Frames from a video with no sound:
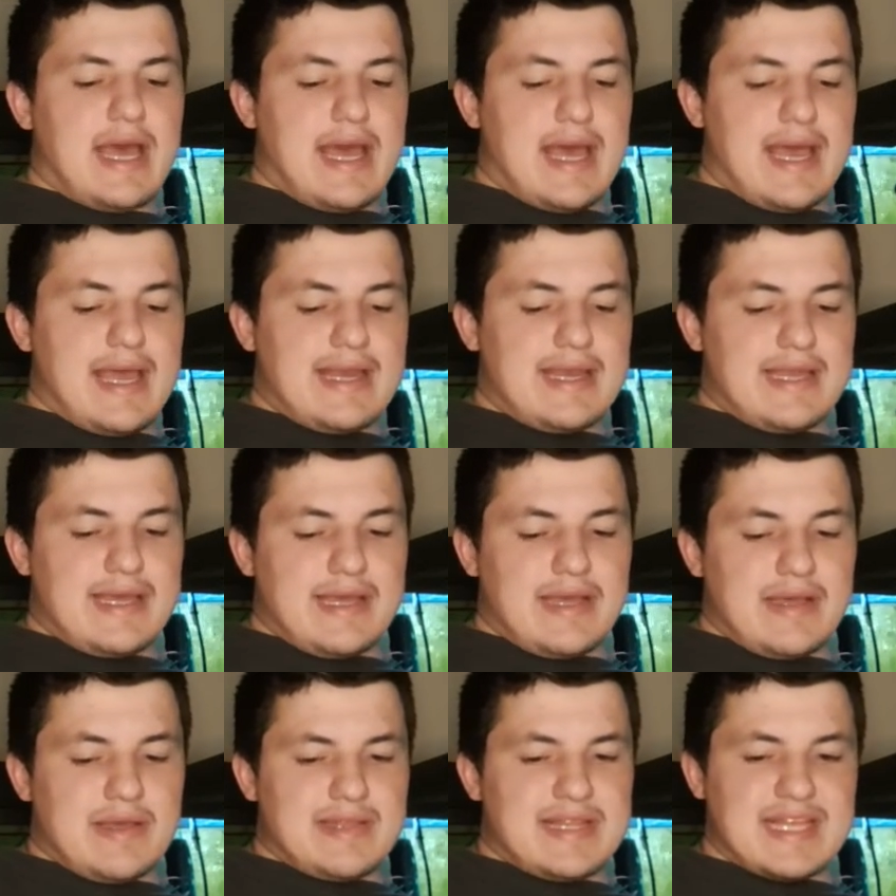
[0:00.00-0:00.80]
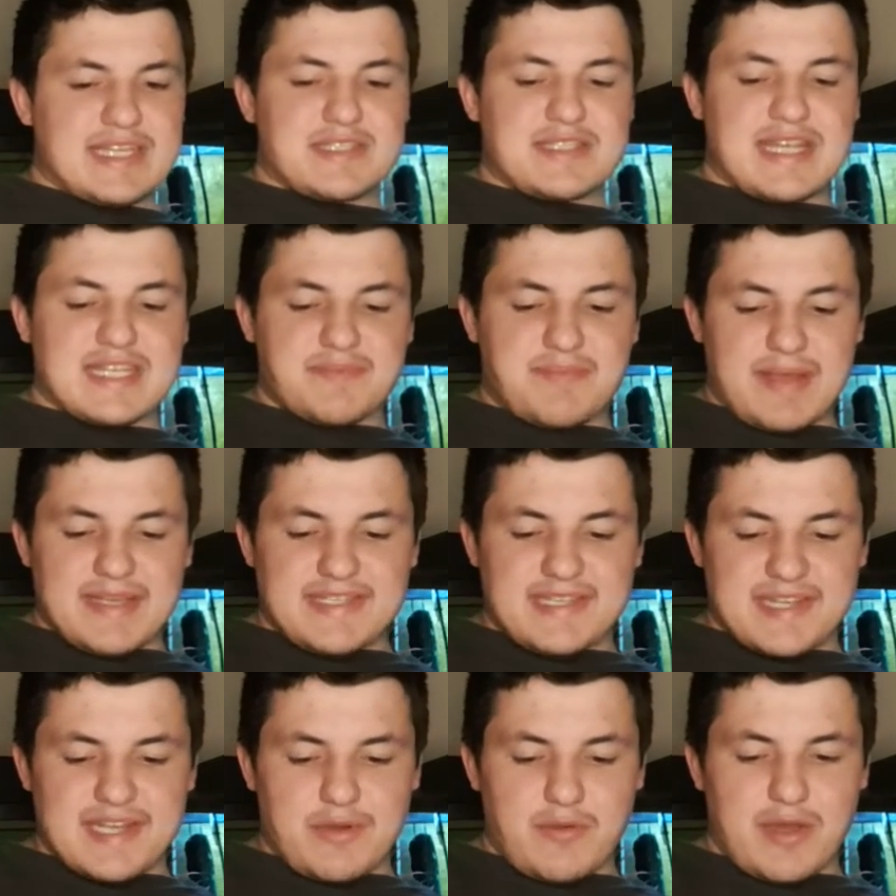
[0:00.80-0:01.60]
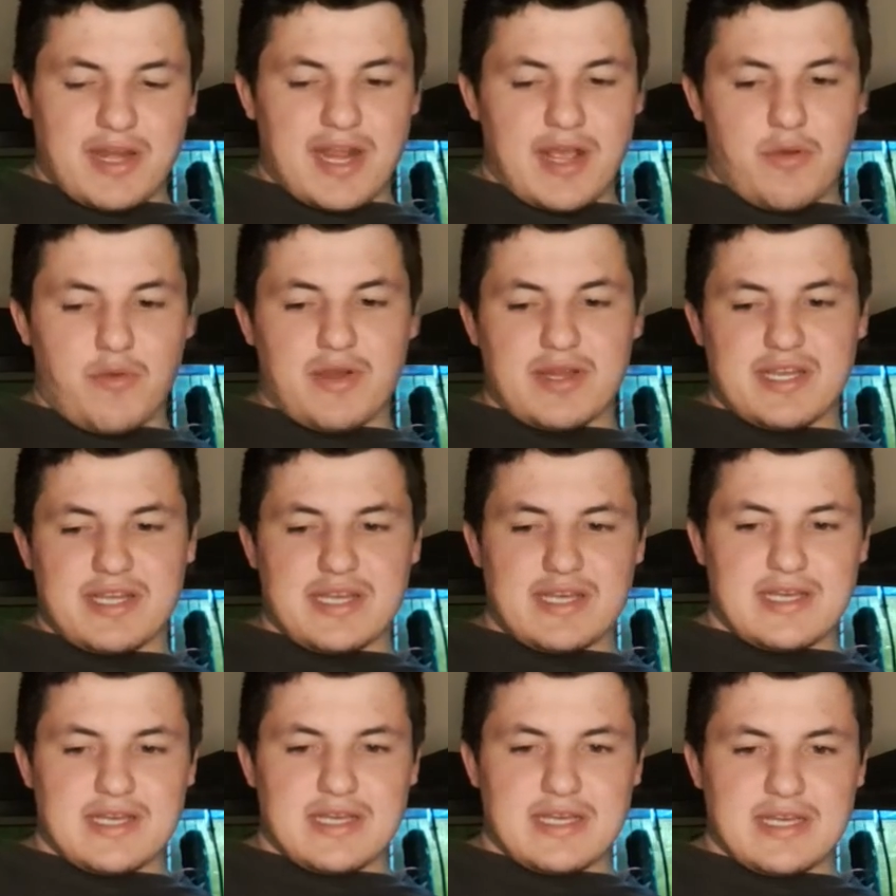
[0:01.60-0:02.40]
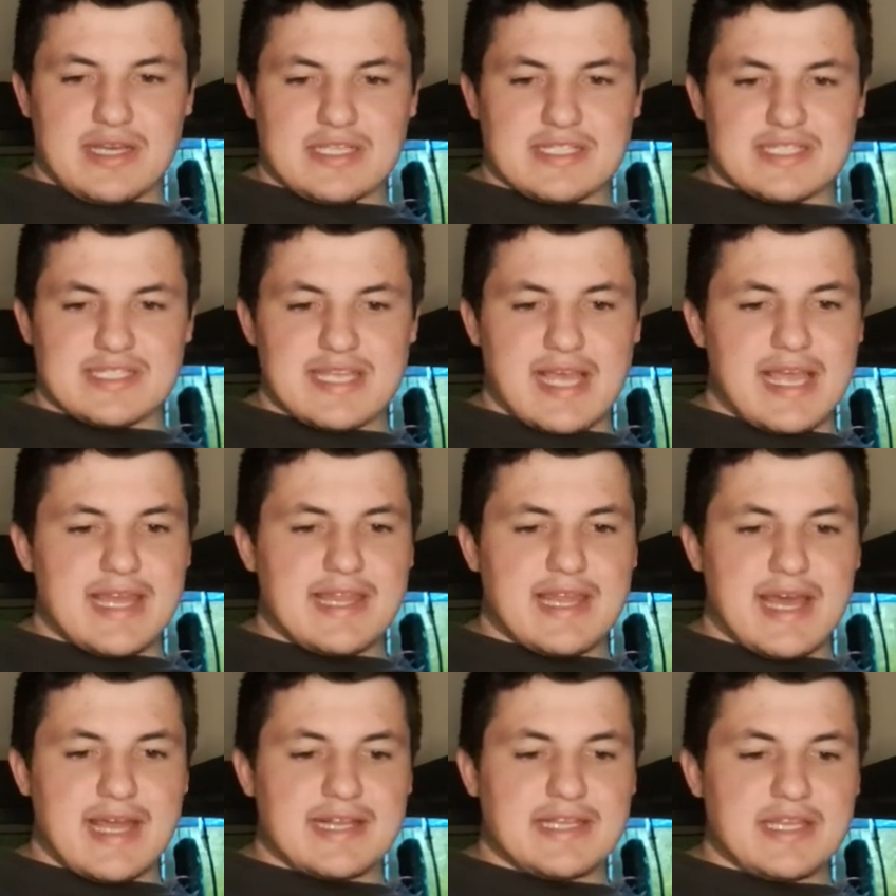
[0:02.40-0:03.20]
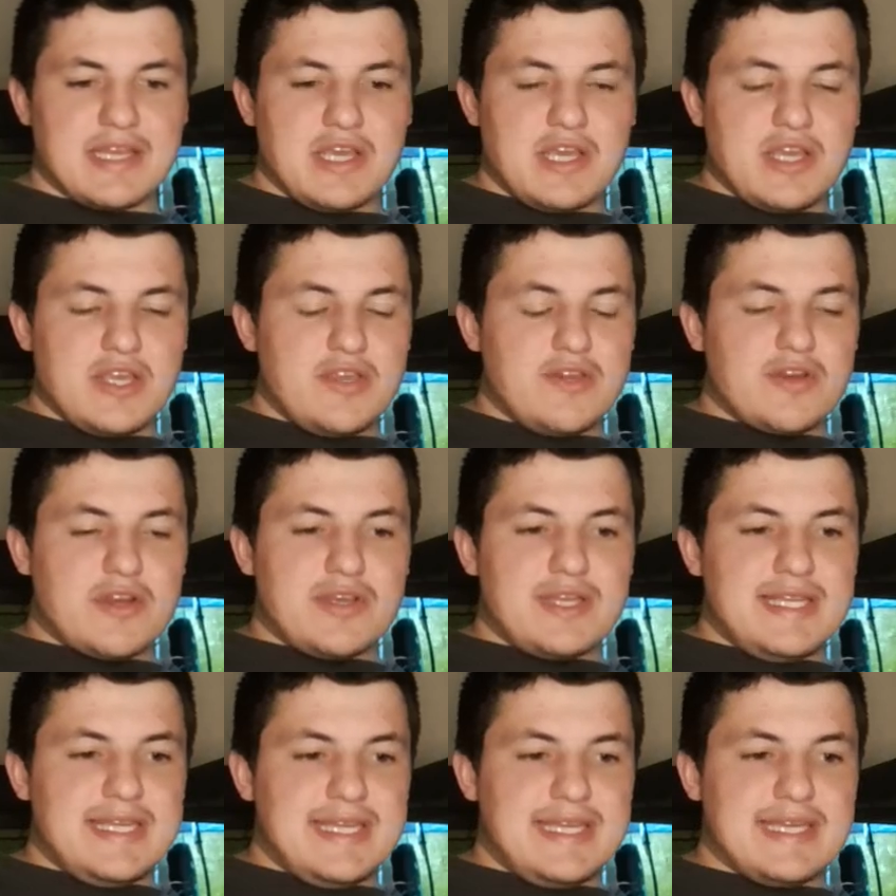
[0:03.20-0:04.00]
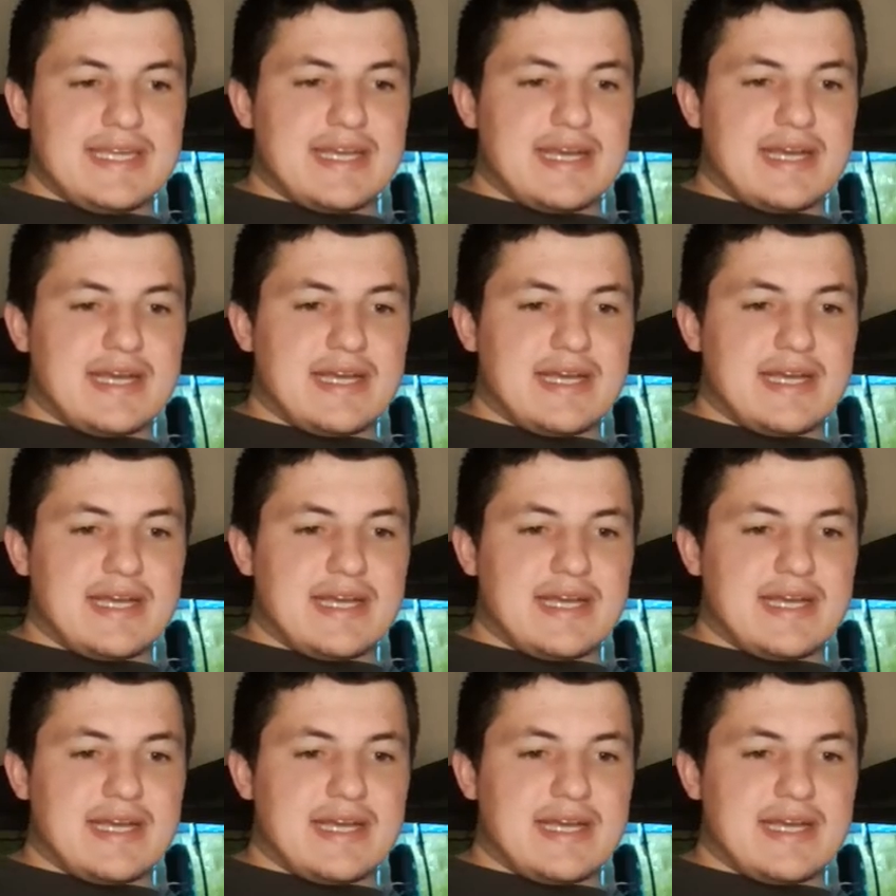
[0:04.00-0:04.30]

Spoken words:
And that's basically what I want to say, that you don't need